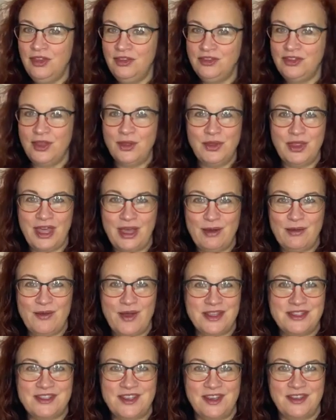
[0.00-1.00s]
So that
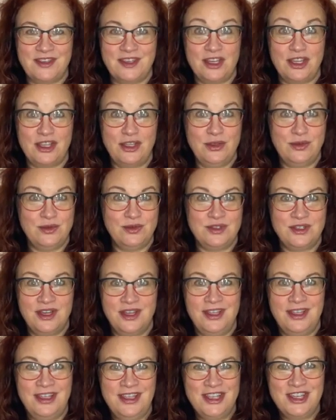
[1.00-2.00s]
wasn't a huge
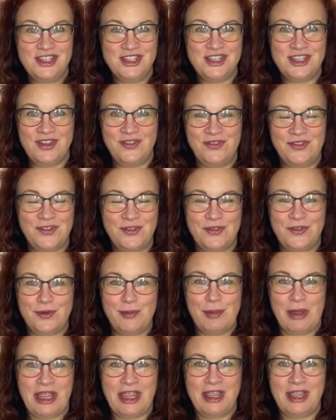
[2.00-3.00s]
shift
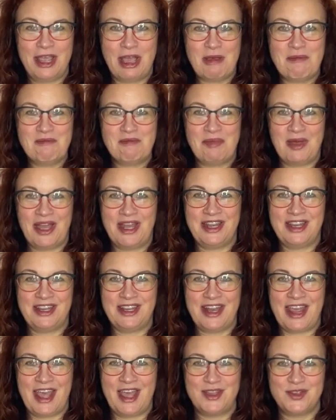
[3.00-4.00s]
for me, but
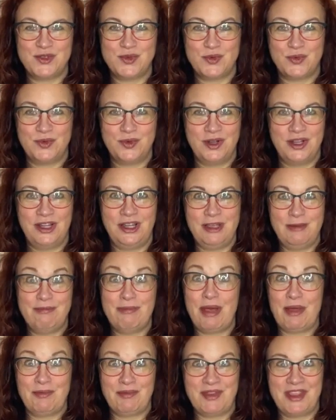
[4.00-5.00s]
it has really
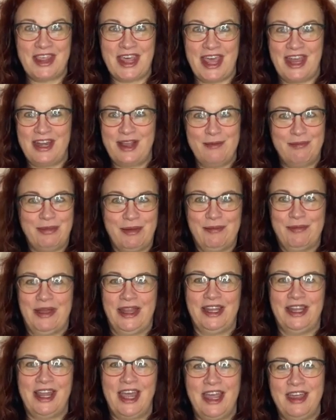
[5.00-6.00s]
bumped that up in
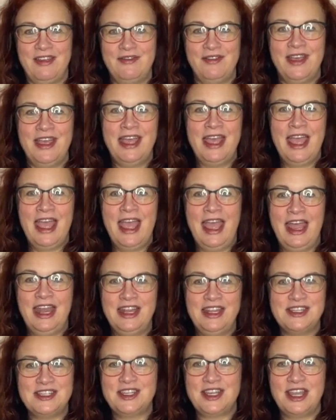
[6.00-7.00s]
my life.
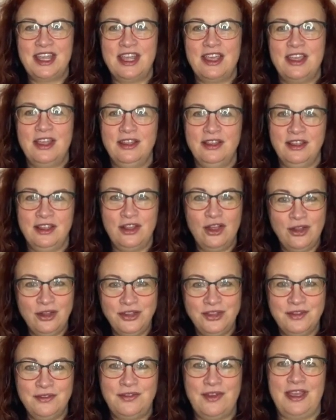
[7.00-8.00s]
And as I
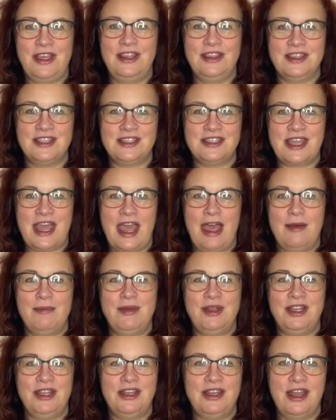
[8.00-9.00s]
cultivate this
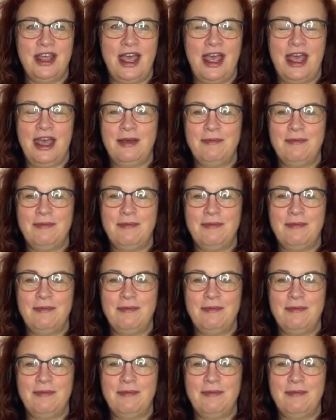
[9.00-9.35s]
habit,